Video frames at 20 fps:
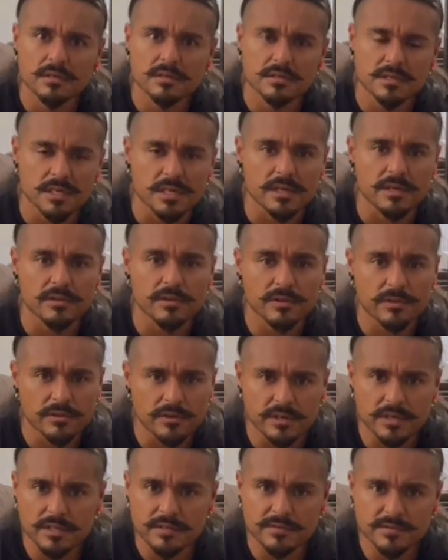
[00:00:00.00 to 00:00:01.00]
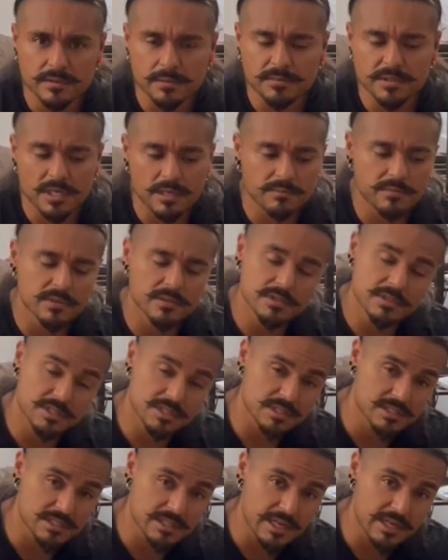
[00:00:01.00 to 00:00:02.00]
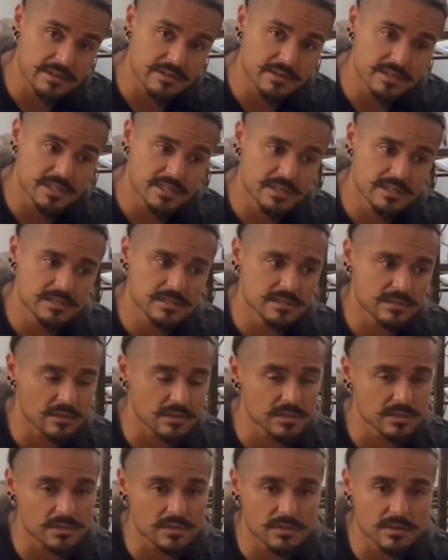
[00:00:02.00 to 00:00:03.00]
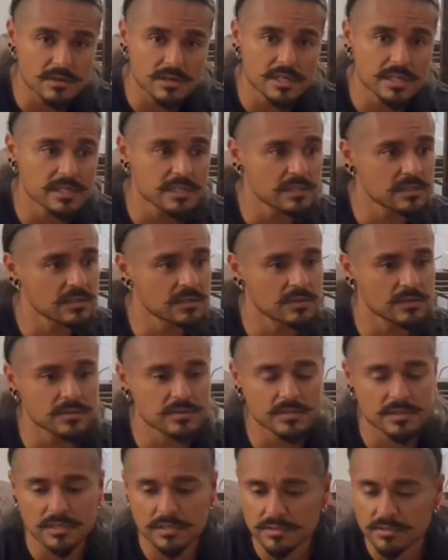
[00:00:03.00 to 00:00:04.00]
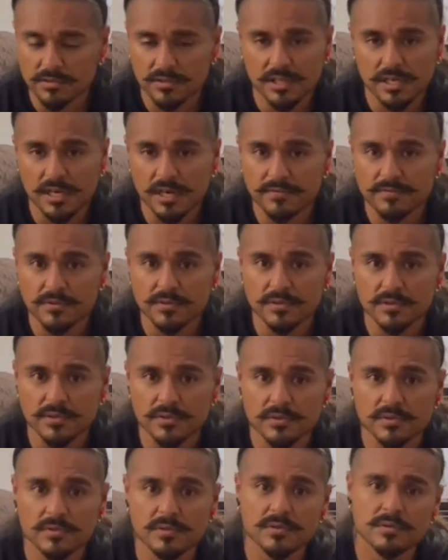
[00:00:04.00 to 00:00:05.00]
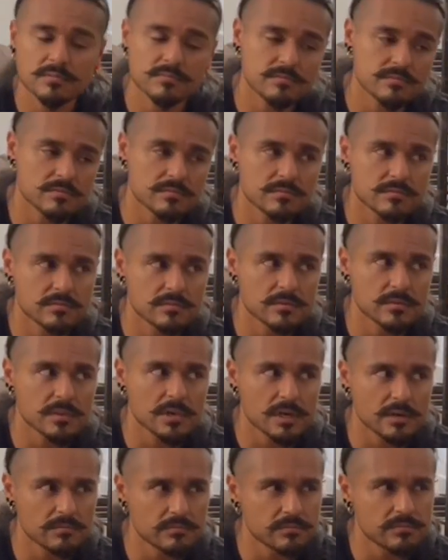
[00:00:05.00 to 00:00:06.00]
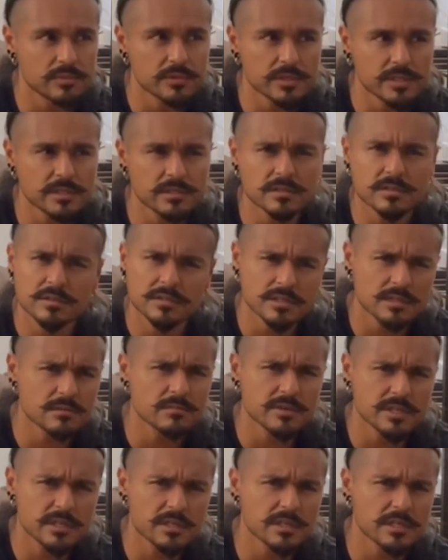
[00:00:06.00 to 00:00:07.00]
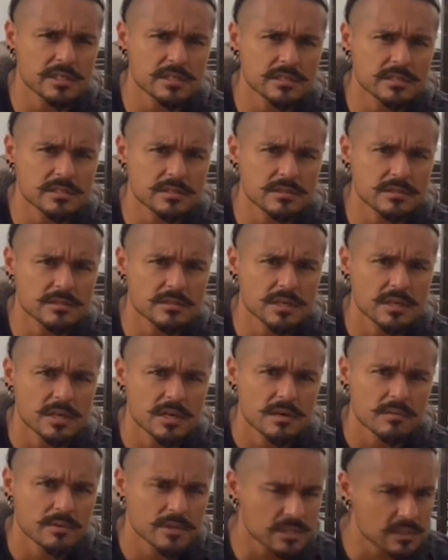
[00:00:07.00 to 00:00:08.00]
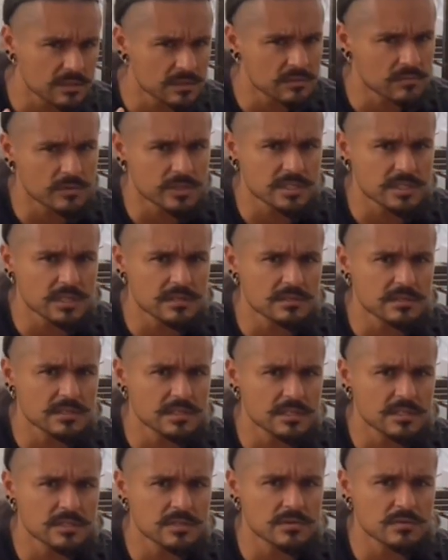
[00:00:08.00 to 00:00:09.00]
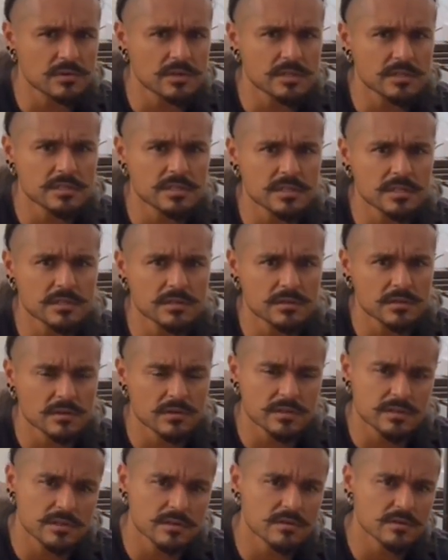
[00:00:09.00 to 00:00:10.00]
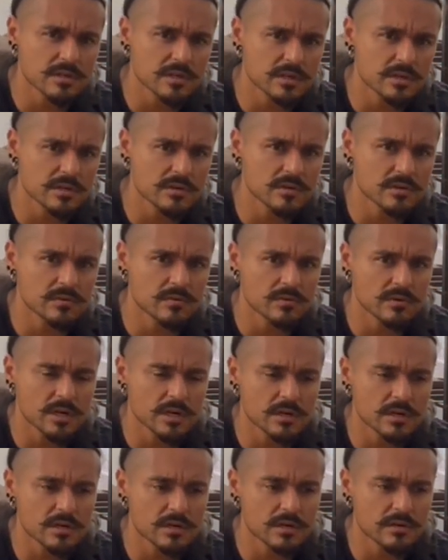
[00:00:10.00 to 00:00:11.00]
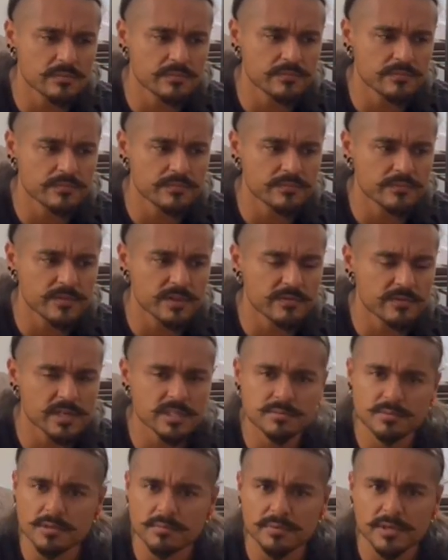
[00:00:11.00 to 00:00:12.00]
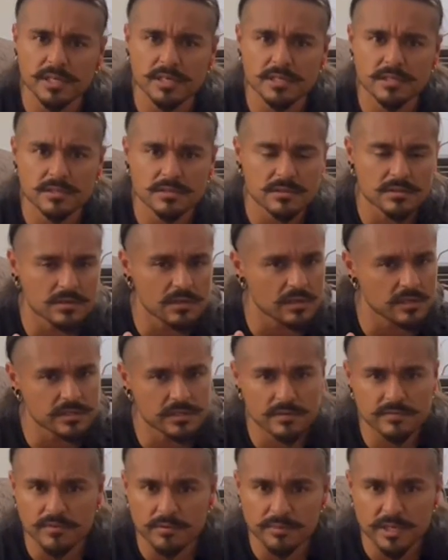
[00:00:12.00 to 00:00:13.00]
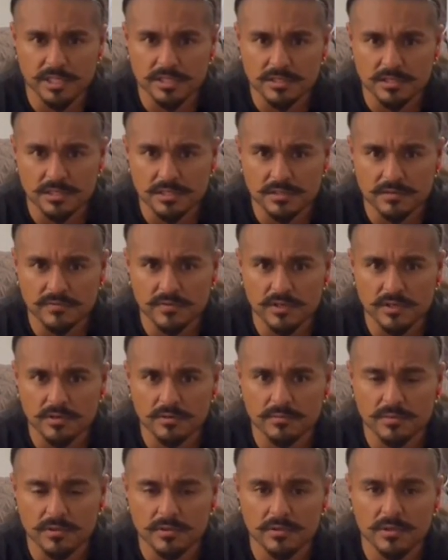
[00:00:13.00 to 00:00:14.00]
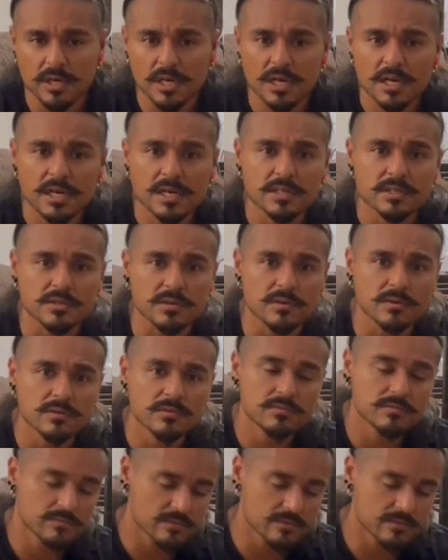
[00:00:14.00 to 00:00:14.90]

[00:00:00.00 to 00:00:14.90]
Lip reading: Yeah, the 30th of September. It's a Saturday. Starts early. Goes on through the afternoon. I'm pretty sure you need to bring a lunch. But reach out to Dennis Duarte or go on the OKO Facebook page. All the information is available. So,